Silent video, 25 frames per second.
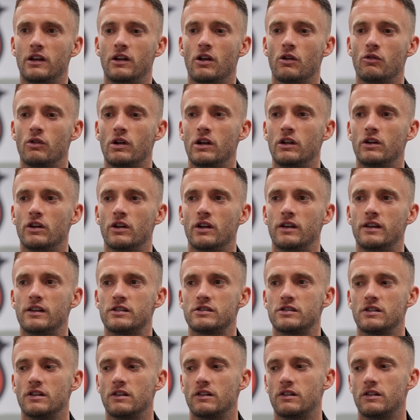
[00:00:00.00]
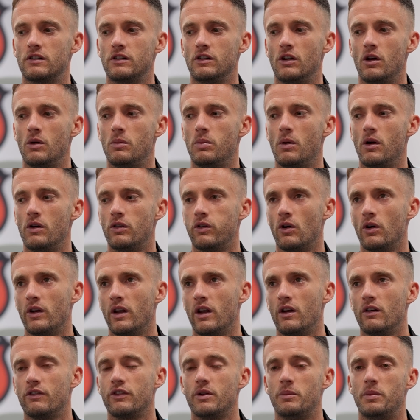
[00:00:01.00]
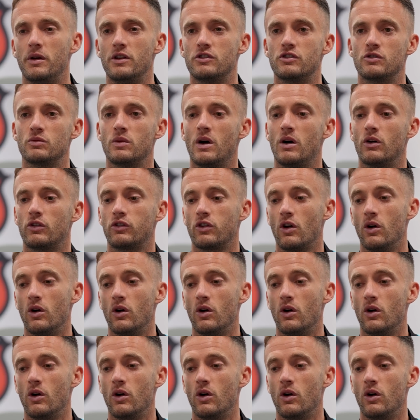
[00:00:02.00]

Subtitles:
You know, really good additions, you know, both on and off the pitch as well.